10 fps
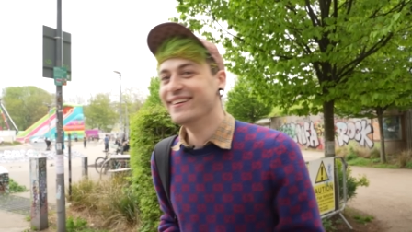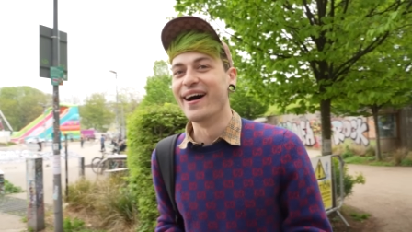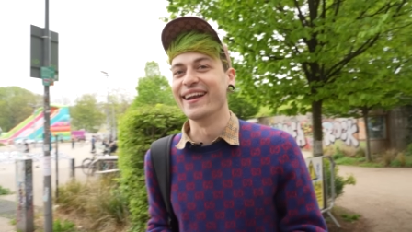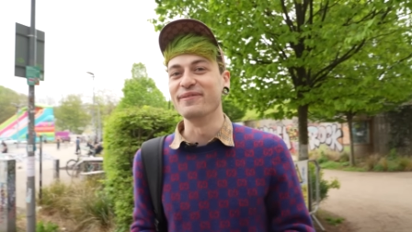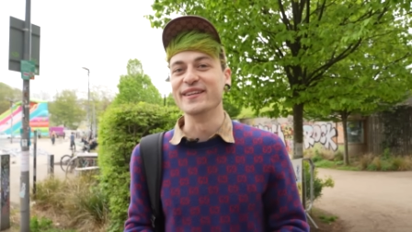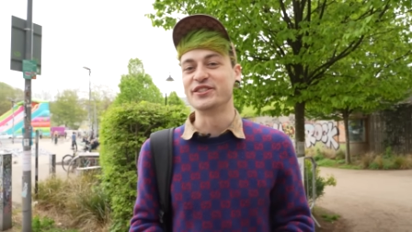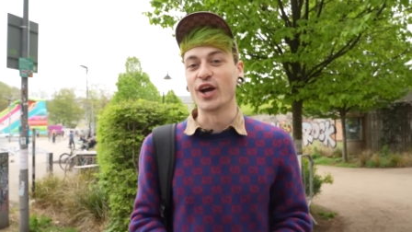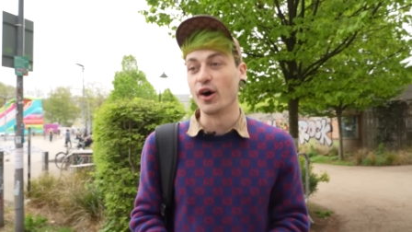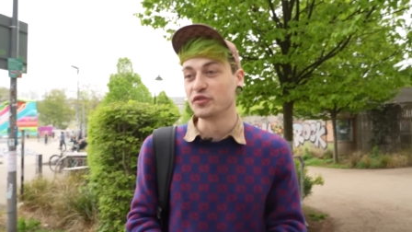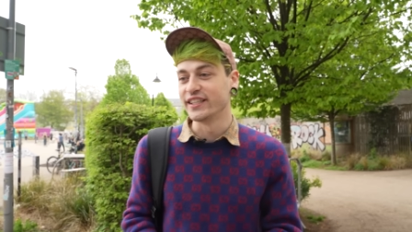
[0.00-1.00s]
Man, I've been
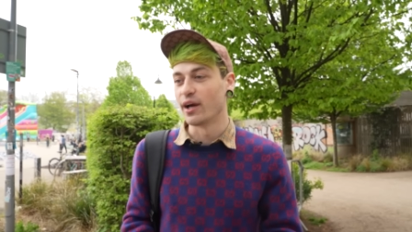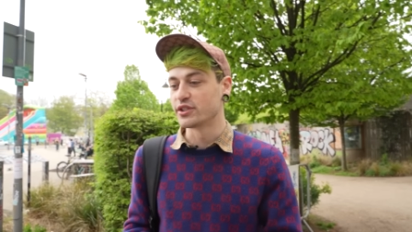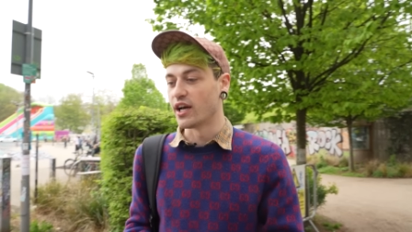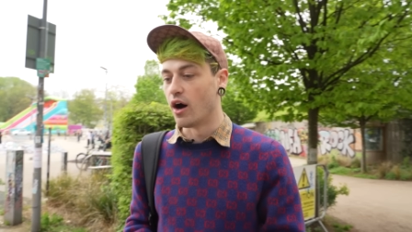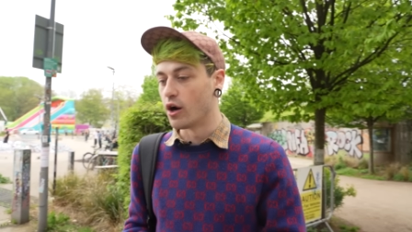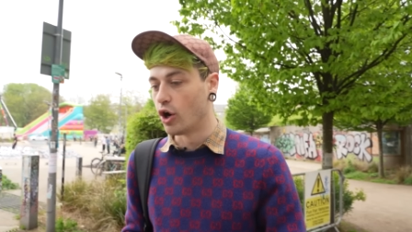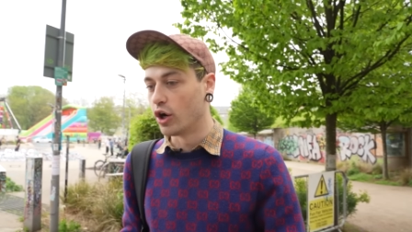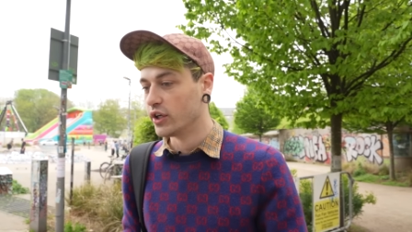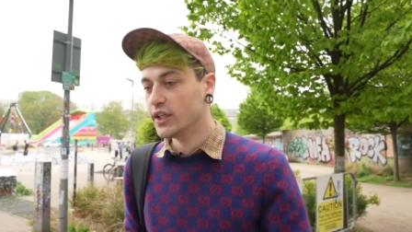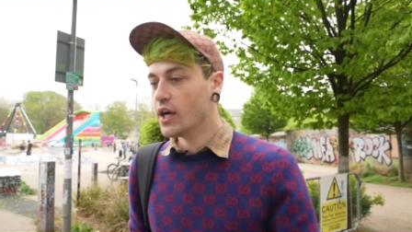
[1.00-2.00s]
shafted. I was like, oh
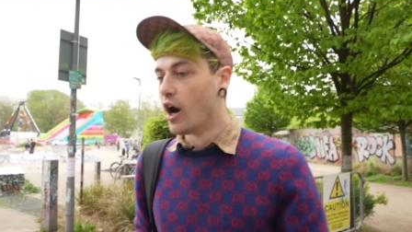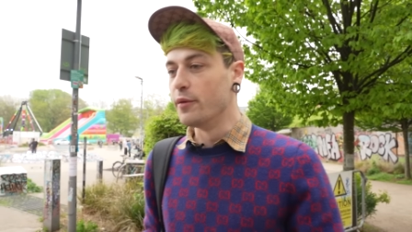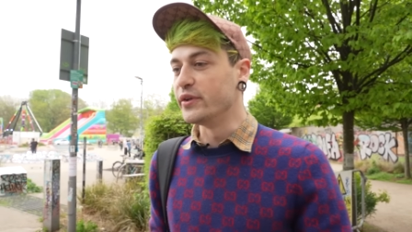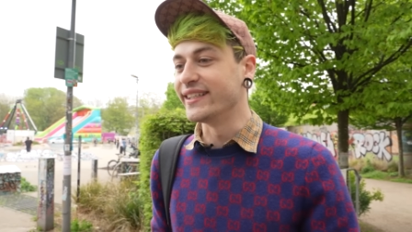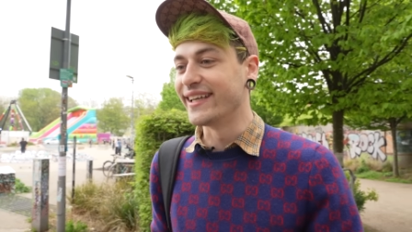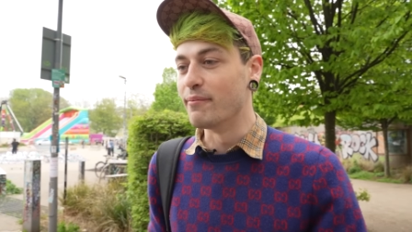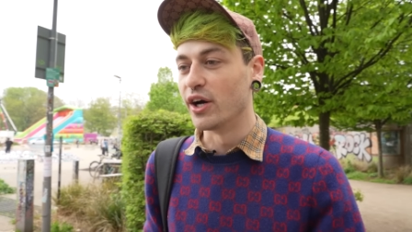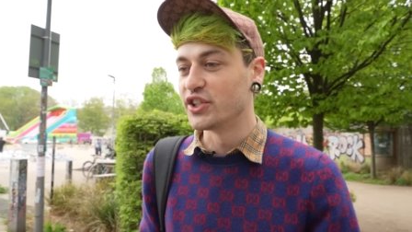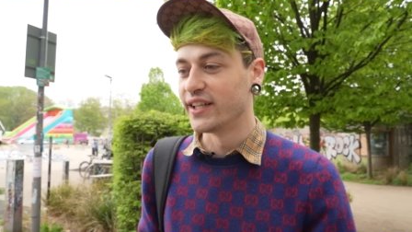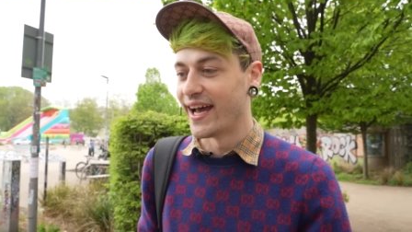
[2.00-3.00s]
God, I hope you didn't get
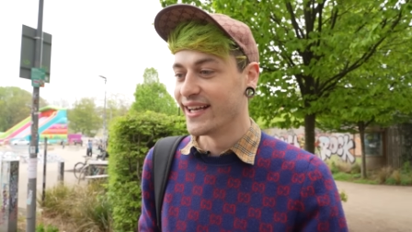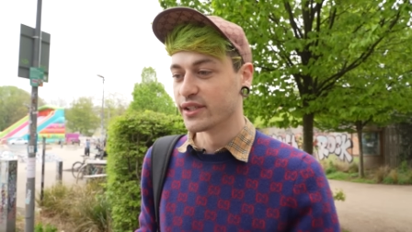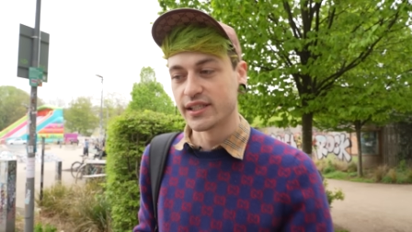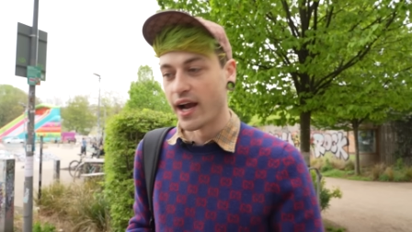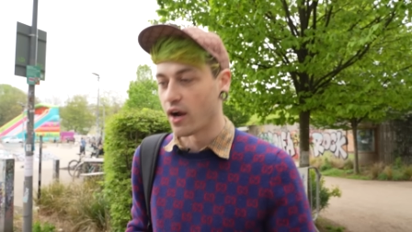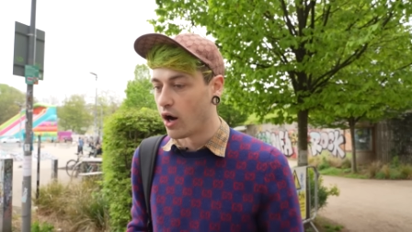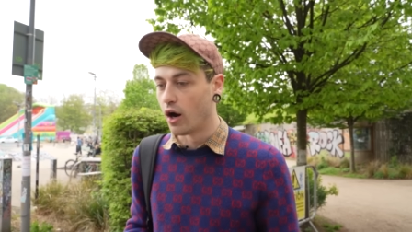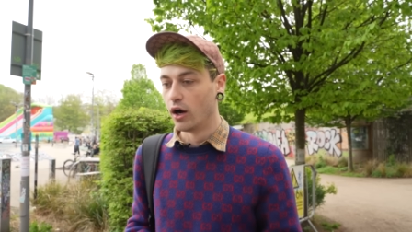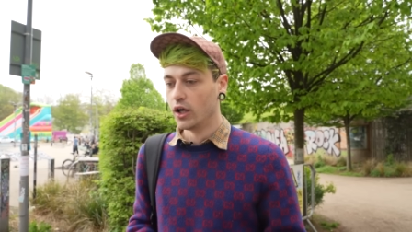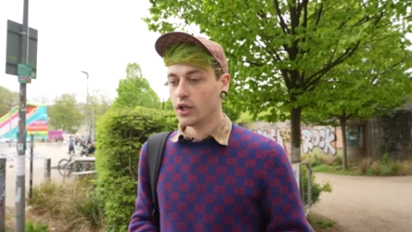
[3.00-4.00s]
much of that. And he was like,
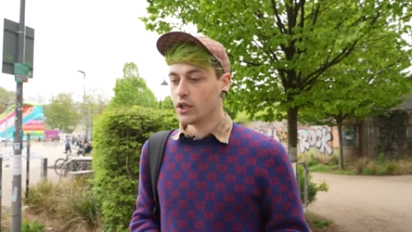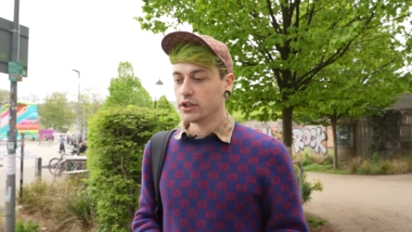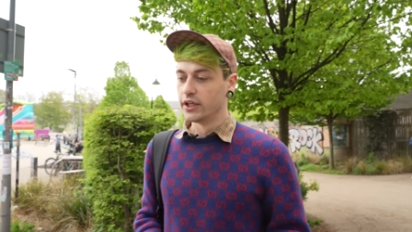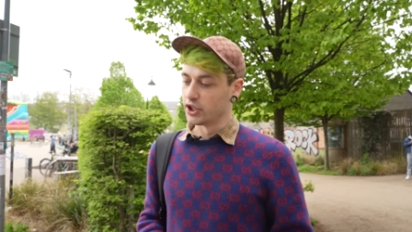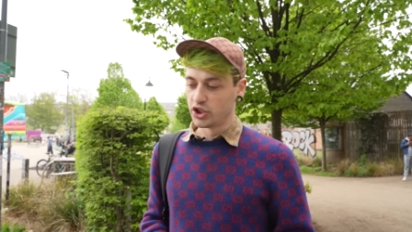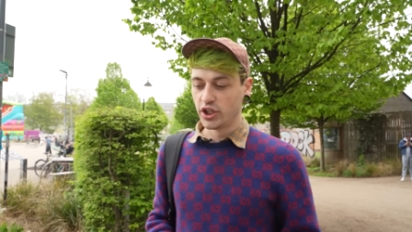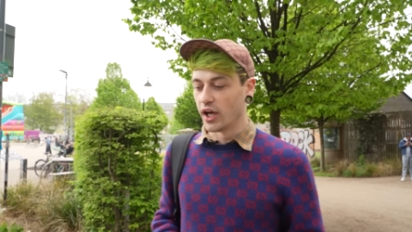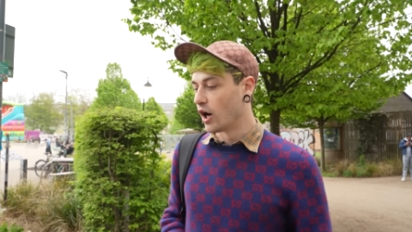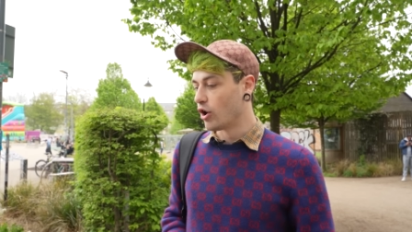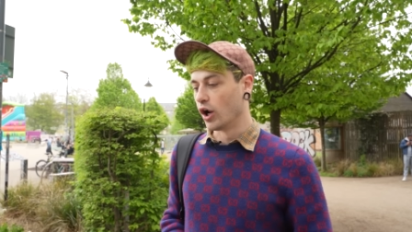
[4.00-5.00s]
oh, Yeah, shit,
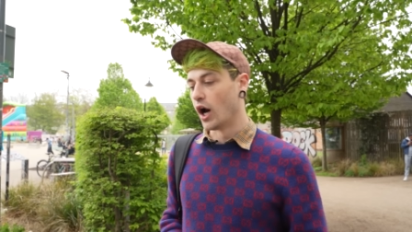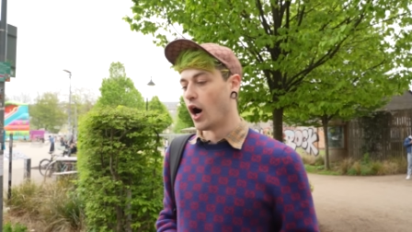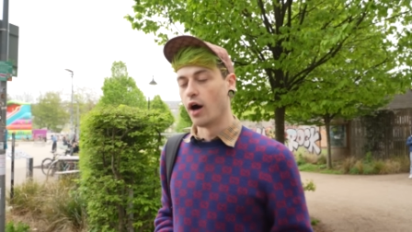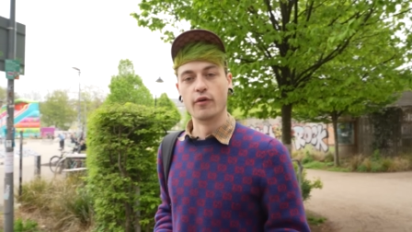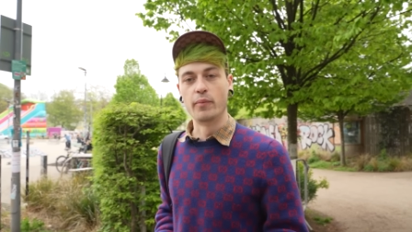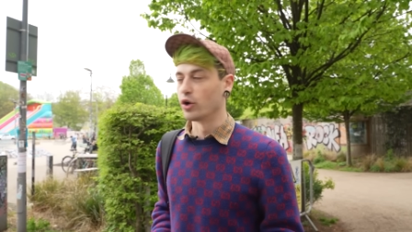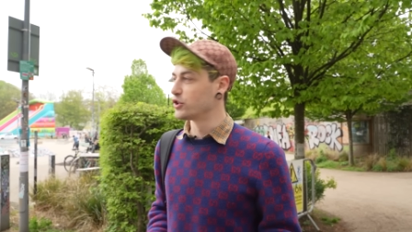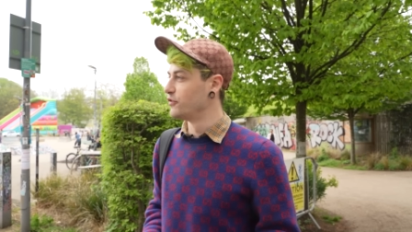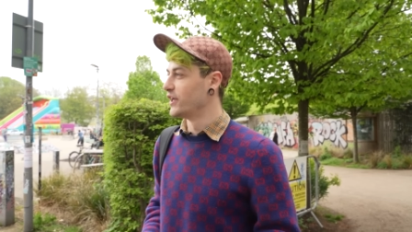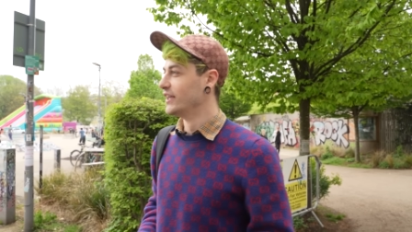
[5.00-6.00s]
I got like half a
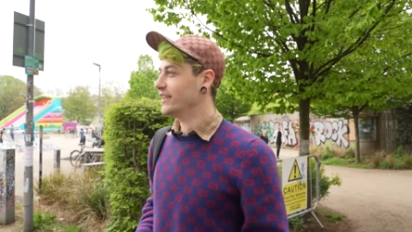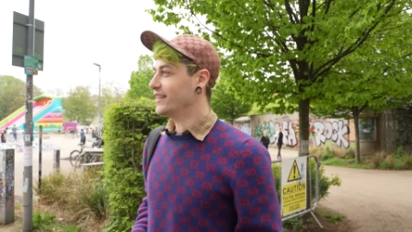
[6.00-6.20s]
box of it.